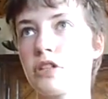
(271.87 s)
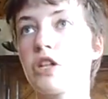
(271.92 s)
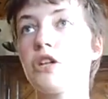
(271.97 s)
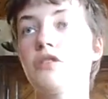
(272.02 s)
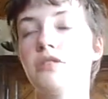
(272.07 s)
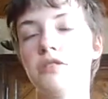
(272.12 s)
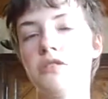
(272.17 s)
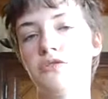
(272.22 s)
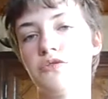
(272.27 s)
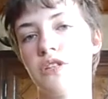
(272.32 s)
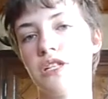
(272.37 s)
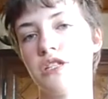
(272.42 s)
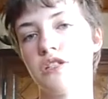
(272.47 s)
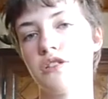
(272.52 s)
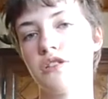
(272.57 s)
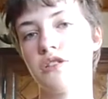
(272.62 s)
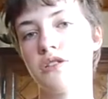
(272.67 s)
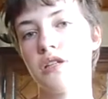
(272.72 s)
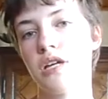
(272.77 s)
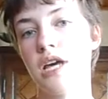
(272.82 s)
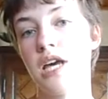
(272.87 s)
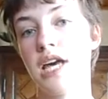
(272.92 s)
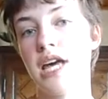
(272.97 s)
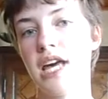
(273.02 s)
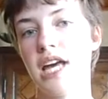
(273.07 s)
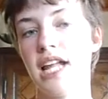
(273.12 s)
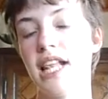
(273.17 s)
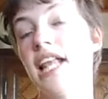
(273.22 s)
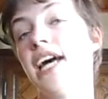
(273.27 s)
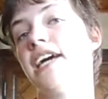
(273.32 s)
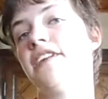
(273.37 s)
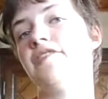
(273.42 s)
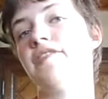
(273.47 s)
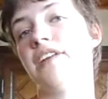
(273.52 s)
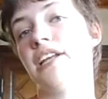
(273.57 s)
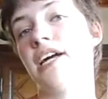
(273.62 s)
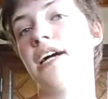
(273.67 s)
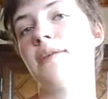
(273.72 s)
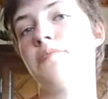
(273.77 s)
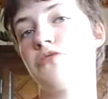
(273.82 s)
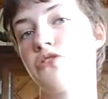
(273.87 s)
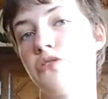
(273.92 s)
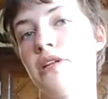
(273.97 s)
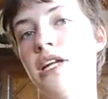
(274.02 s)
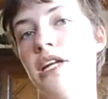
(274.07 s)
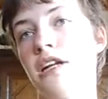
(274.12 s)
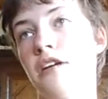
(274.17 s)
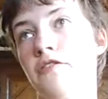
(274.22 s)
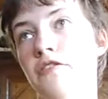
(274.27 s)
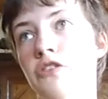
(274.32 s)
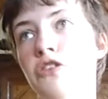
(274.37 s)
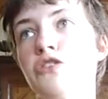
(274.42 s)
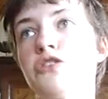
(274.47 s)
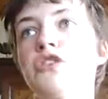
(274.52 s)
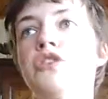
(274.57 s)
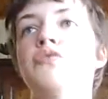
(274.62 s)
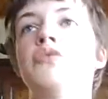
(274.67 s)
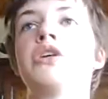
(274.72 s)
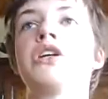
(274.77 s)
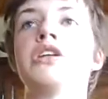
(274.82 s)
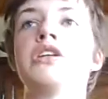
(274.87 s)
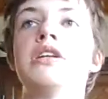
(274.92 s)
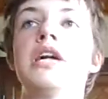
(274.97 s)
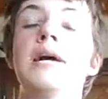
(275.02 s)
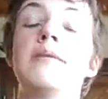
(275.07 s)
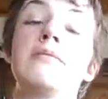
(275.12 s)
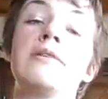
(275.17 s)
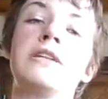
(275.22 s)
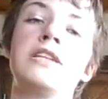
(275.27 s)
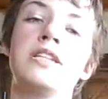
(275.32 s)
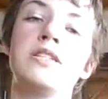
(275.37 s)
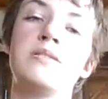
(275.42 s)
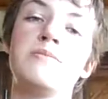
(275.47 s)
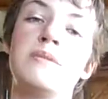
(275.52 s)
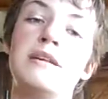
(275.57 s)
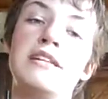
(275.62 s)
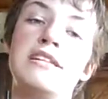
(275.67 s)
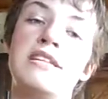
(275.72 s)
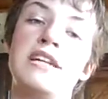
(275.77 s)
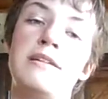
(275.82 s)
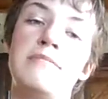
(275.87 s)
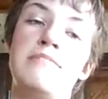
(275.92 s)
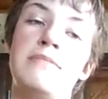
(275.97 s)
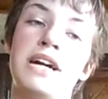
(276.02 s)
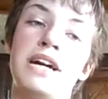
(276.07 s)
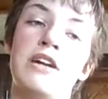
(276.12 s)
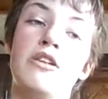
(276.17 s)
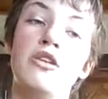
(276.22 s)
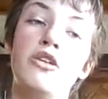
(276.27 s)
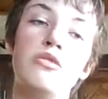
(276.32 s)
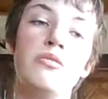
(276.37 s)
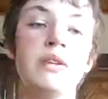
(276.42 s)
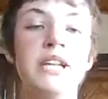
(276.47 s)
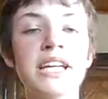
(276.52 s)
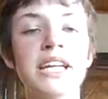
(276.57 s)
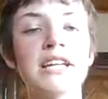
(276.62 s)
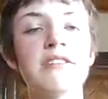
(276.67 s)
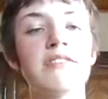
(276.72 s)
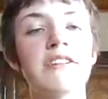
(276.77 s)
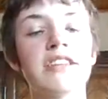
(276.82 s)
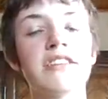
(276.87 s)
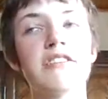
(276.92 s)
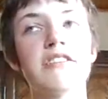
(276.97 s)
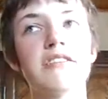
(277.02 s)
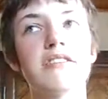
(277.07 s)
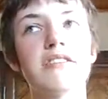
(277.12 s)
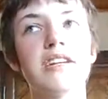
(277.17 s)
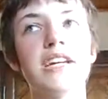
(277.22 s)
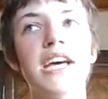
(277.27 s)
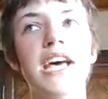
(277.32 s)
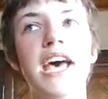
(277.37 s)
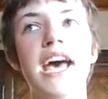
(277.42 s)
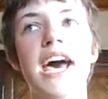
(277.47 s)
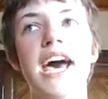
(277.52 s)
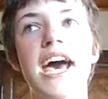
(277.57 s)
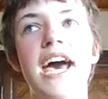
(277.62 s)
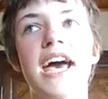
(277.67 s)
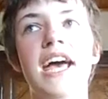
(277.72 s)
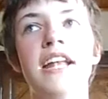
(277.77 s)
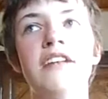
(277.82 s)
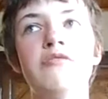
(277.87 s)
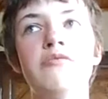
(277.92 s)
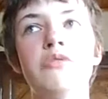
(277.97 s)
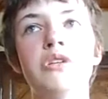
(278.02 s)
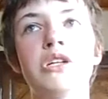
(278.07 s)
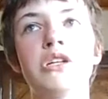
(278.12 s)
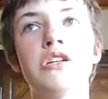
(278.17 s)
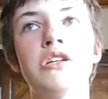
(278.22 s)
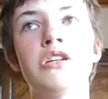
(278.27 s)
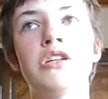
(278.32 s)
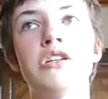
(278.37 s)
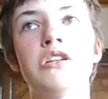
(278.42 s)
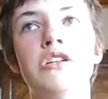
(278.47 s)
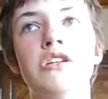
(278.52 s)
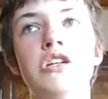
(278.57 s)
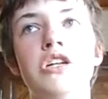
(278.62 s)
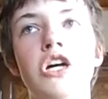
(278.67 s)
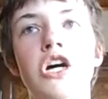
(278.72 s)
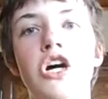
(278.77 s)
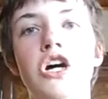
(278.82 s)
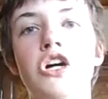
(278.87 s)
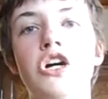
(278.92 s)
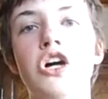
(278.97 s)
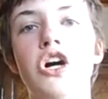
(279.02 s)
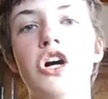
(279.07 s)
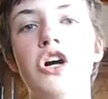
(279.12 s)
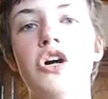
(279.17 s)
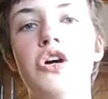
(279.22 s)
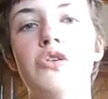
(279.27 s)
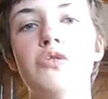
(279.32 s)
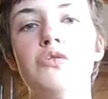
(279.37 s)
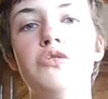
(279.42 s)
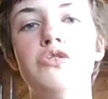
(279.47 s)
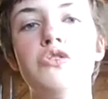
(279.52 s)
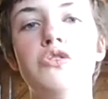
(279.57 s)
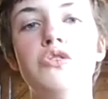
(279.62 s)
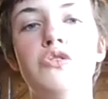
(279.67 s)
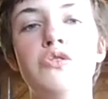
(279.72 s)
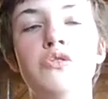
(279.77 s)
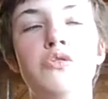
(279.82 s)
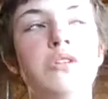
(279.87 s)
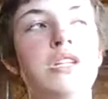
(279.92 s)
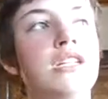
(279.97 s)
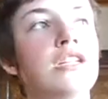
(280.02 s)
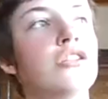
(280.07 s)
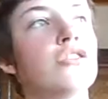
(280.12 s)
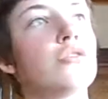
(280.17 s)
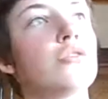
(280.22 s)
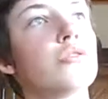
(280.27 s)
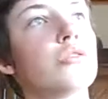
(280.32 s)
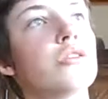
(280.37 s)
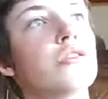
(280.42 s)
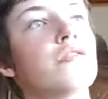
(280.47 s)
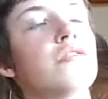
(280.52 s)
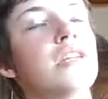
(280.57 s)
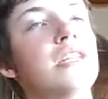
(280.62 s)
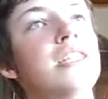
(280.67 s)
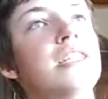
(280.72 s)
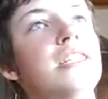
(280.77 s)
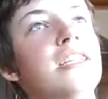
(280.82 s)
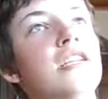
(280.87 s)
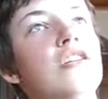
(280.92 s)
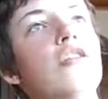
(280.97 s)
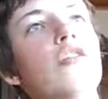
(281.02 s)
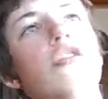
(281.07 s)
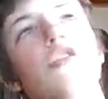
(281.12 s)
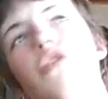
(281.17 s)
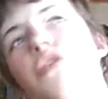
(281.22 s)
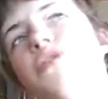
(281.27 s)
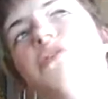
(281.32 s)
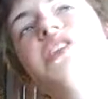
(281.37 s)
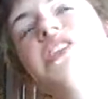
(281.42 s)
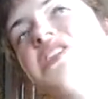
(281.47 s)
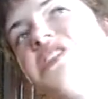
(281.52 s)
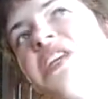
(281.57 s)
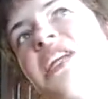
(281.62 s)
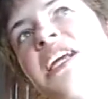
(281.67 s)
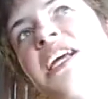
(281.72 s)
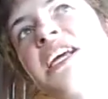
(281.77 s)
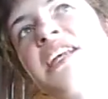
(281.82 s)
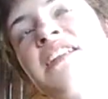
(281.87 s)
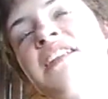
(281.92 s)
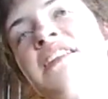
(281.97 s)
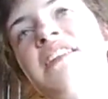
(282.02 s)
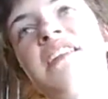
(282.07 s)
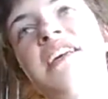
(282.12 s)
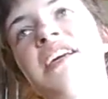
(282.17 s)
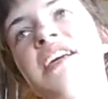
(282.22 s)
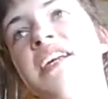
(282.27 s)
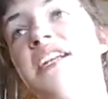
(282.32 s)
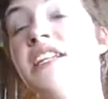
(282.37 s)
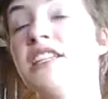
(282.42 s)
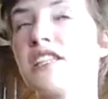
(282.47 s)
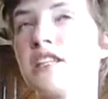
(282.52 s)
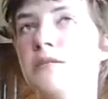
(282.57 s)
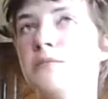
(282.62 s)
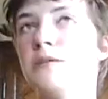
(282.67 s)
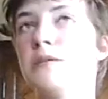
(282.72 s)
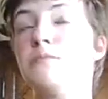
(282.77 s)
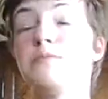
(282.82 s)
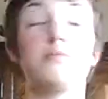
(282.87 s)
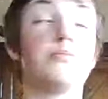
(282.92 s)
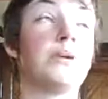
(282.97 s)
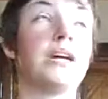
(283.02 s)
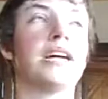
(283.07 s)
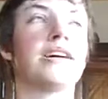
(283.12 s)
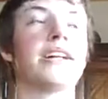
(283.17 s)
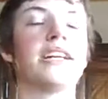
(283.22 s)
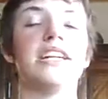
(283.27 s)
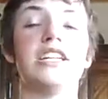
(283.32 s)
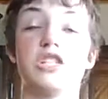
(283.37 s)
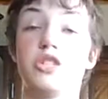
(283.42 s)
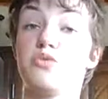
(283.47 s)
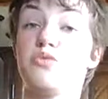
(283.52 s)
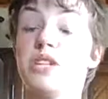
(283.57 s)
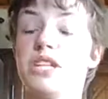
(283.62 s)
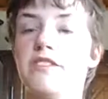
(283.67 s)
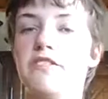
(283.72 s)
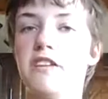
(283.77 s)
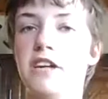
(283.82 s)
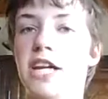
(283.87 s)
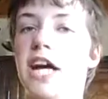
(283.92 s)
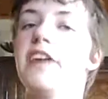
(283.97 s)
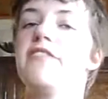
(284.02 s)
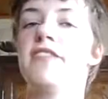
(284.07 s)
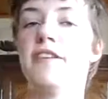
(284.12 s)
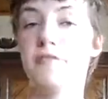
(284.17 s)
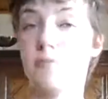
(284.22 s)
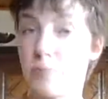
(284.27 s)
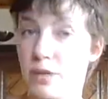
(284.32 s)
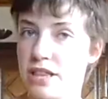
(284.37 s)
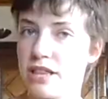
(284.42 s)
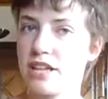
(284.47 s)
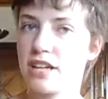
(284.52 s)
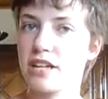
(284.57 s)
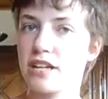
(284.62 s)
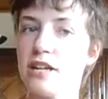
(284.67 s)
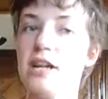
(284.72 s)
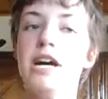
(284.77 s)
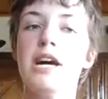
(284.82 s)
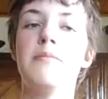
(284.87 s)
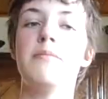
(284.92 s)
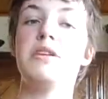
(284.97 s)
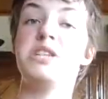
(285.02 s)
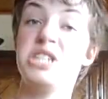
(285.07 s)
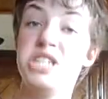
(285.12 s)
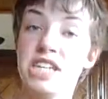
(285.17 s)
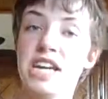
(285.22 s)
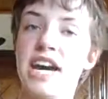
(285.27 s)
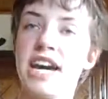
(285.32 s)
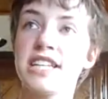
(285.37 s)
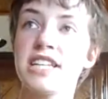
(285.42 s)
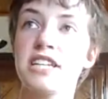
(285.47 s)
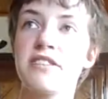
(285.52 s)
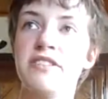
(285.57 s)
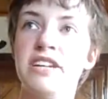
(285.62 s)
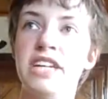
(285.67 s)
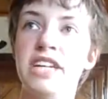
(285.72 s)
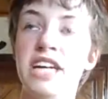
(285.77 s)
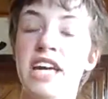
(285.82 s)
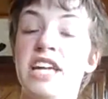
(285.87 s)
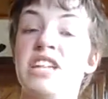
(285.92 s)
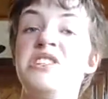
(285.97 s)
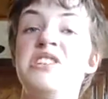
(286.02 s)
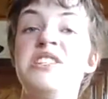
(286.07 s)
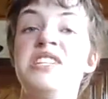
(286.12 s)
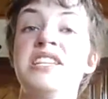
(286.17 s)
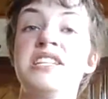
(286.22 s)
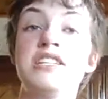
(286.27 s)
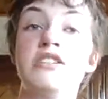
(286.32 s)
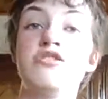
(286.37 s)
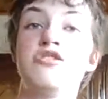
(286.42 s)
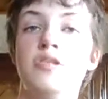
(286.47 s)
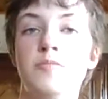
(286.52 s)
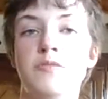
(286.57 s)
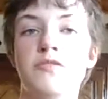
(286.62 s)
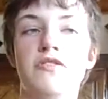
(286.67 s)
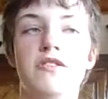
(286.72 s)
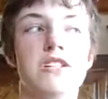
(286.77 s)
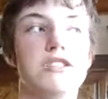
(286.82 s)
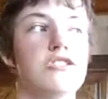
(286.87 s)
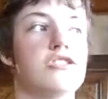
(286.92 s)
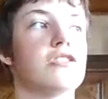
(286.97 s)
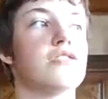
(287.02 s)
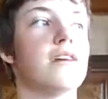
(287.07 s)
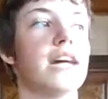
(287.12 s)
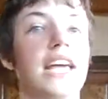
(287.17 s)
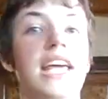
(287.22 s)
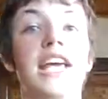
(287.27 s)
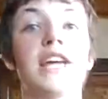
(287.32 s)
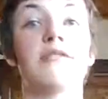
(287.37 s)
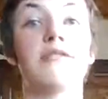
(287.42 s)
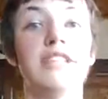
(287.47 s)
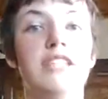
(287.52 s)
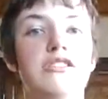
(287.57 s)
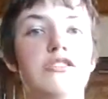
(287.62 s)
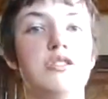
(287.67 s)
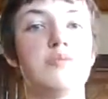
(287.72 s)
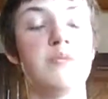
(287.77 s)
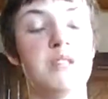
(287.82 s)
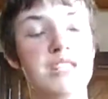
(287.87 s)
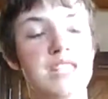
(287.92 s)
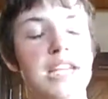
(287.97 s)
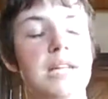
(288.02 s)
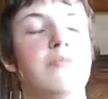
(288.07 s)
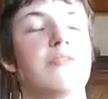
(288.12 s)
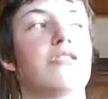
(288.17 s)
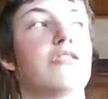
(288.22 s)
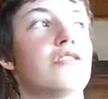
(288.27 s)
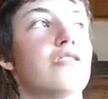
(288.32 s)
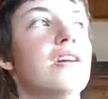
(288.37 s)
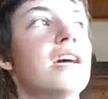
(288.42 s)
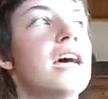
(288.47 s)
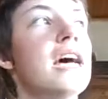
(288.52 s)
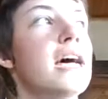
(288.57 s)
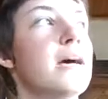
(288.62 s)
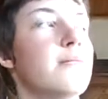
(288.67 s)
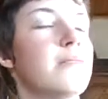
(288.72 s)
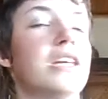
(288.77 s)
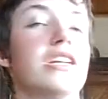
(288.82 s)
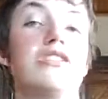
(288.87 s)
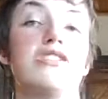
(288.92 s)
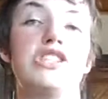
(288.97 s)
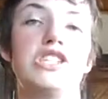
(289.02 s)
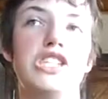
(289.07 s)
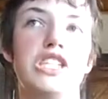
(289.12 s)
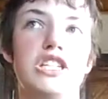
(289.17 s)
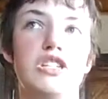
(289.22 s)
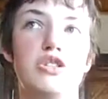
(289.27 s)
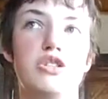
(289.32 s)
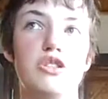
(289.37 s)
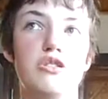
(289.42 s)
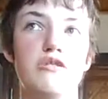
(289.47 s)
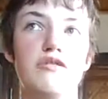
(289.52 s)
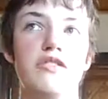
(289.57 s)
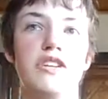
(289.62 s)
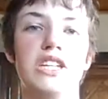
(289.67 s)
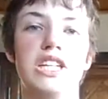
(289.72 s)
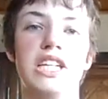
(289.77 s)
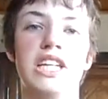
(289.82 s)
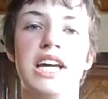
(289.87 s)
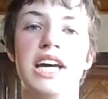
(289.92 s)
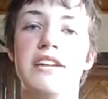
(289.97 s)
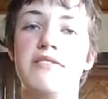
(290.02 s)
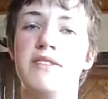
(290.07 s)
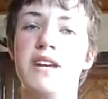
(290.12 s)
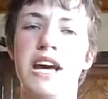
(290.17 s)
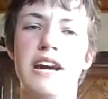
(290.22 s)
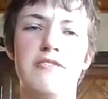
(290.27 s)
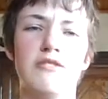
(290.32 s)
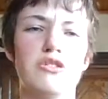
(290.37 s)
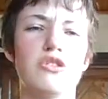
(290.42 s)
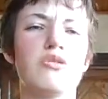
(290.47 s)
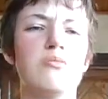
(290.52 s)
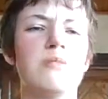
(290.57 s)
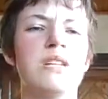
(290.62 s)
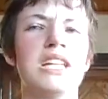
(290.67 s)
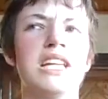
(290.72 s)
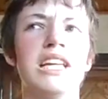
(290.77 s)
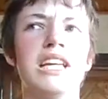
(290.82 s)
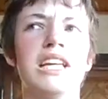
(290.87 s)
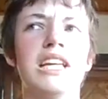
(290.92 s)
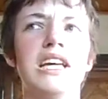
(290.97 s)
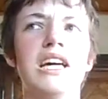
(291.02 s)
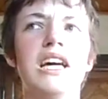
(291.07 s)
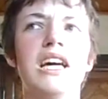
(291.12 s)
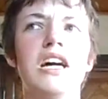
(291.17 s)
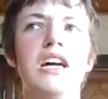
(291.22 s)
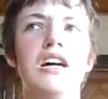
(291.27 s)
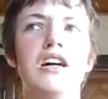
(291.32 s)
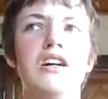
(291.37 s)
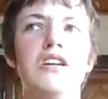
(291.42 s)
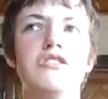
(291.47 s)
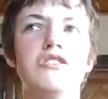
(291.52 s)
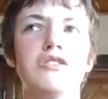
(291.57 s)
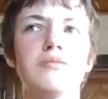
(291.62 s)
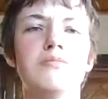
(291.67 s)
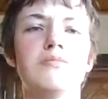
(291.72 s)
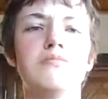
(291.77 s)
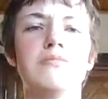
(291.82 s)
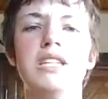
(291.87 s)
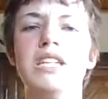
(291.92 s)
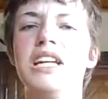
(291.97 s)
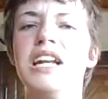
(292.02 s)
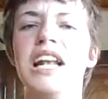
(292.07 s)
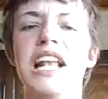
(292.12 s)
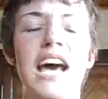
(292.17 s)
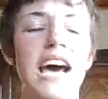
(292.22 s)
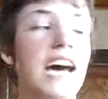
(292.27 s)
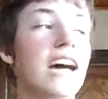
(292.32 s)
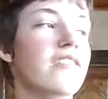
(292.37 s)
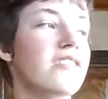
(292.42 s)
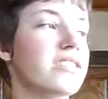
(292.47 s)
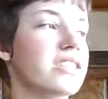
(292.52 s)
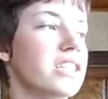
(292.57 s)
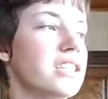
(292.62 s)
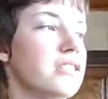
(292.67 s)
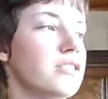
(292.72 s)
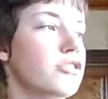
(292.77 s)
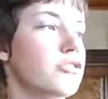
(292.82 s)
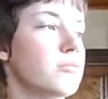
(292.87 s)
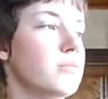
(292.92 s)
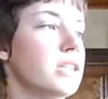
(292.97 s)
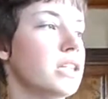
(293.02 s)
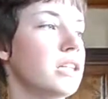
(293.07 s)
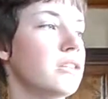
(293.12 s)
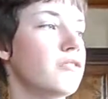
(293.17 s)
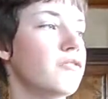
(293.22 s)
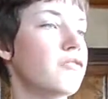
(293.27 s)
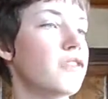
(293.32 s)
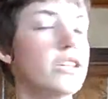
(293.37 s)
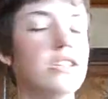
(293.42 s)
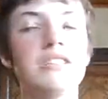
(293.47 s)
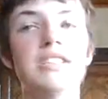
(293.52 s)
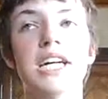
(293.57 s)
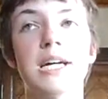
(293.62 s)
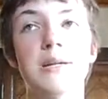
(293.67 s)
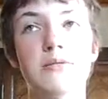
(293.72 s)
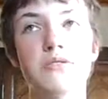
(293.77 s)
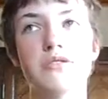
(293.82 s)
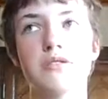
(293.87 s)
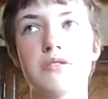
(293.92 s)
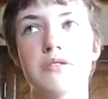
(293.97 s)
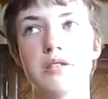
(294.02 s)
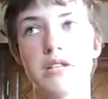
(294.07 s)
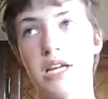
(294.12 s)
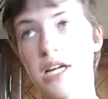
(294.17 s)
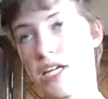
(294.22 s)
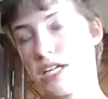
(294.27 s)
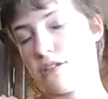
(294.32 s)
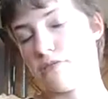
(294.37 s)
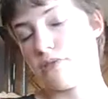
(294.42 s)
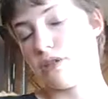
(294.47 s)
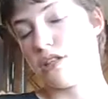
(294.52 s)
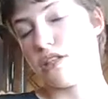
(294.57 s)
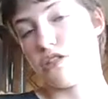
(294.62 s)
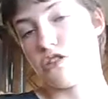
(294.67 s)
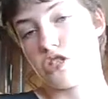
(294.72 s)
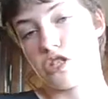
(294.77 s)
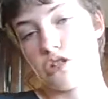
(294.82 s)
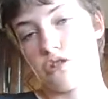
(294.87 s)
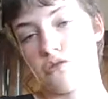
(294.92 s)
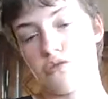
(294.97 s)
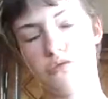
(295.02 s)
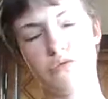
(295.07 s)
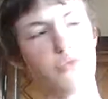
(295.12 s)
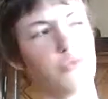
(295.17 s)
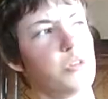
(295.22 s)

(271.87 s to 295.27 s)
closest friends in life and I absolutely love her. So I'm gonna spend my whole weekend with her, and we're gonna go to this sort of, it's this local Disneyland thing, and apparently it's really fun. I've never been there, but she has already and she says it's super fun, so I can't wait to spend time with her because she is so funny and we have so many laughs and so many fun times with each other.